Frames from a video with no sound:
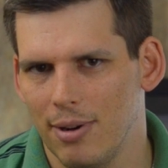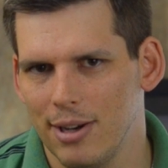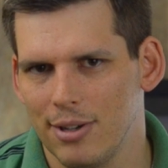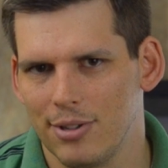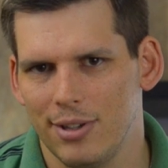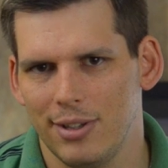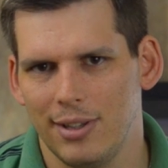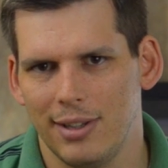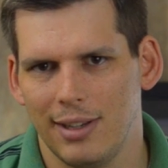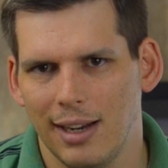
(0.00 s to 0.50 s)

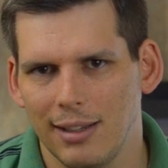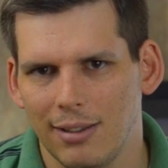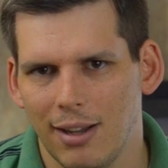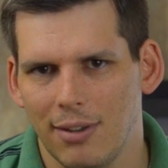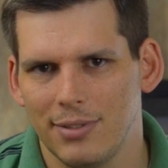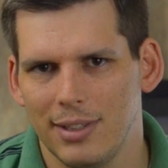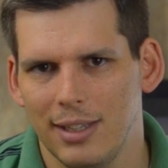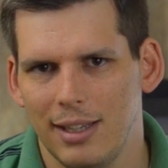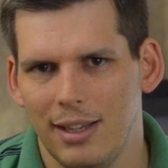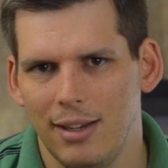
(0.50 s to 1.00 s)
question, and I'd
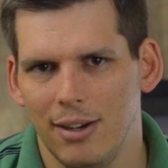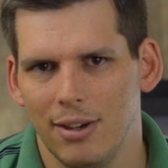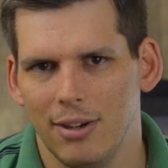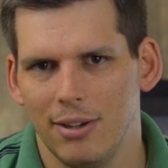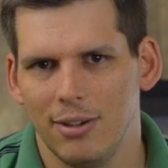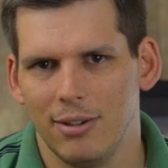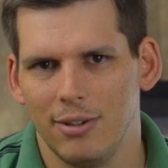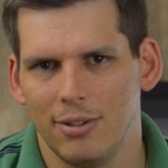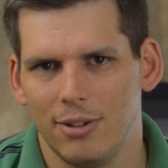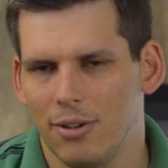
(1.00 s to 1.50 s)
love to
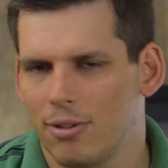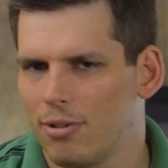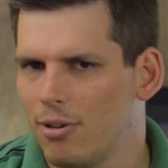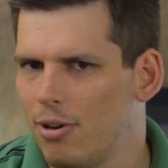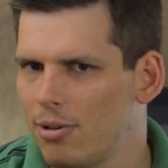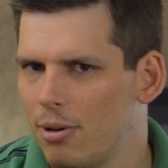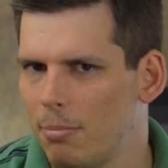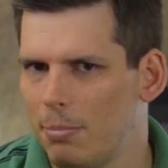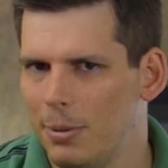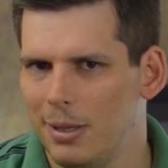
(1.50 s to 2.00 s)
hear your
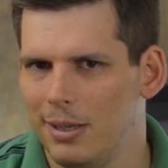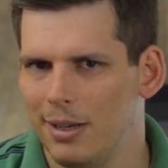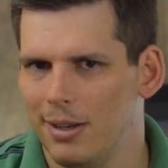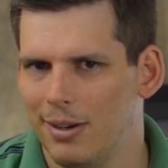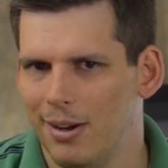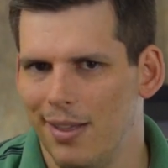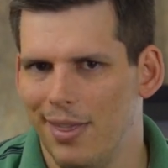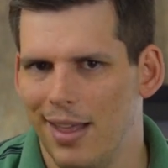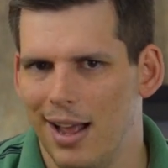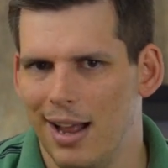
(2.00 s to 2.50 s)
own opinion
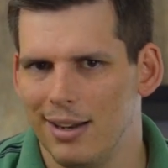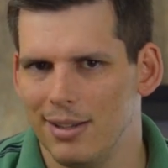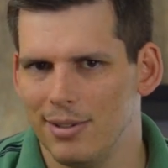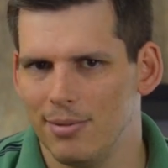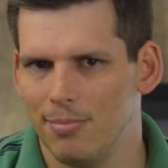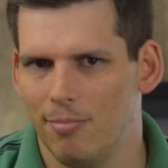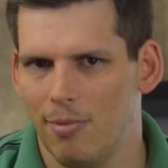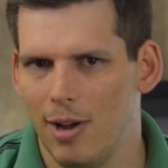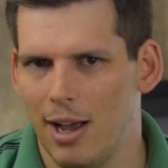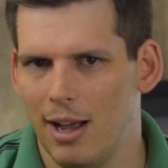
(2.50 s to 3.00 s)
on that
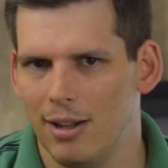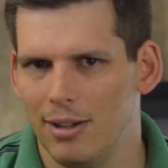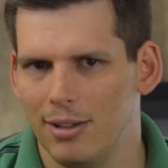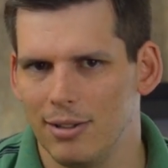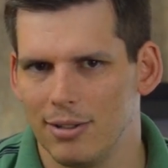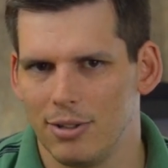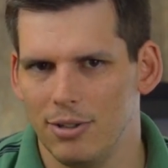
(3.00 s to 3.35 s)
as well.